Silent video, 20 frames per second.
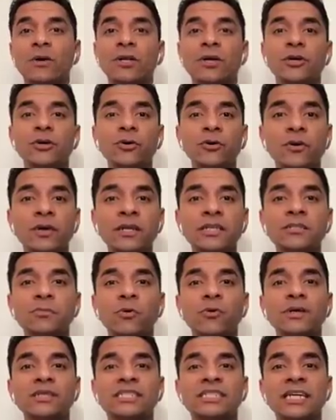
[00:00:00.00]
When your urine
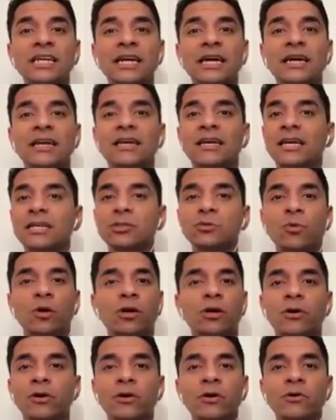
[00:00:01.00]
is more acidic, guess
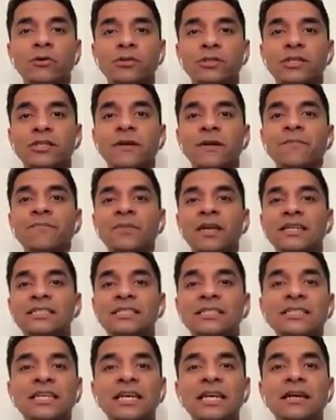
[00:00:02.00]
what grows?
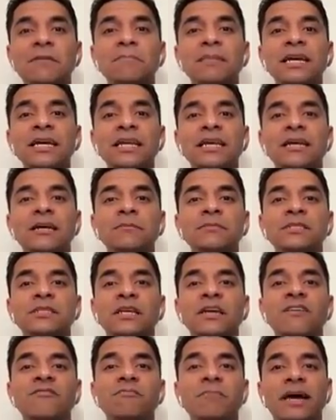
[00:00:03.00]
Acidic mediums
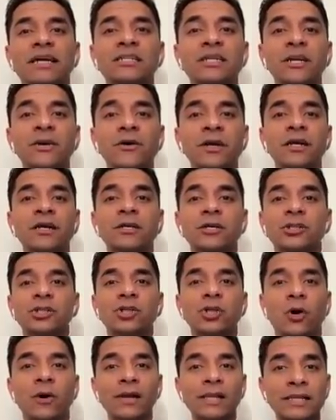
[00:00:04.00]
give bacteria the
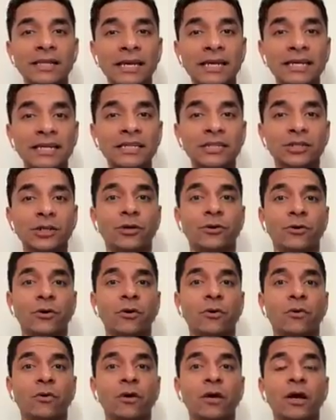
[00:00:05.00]
soil they need to
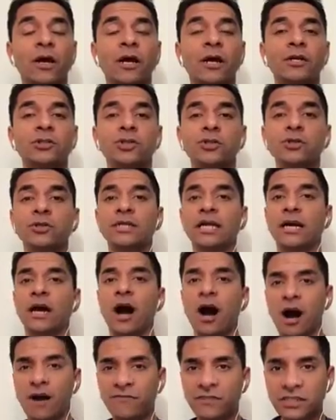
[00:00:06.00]
grow. So you
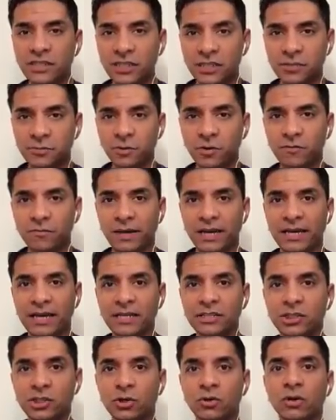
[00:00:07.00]
take half a teaspoon of
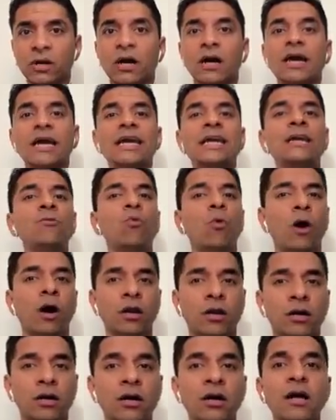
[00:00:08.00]
baking soda in
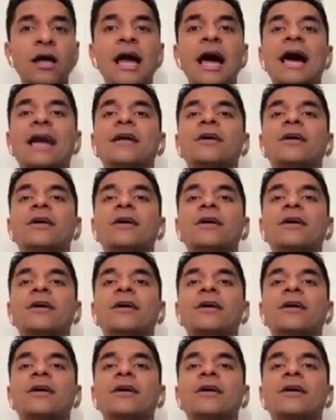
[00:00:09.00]
water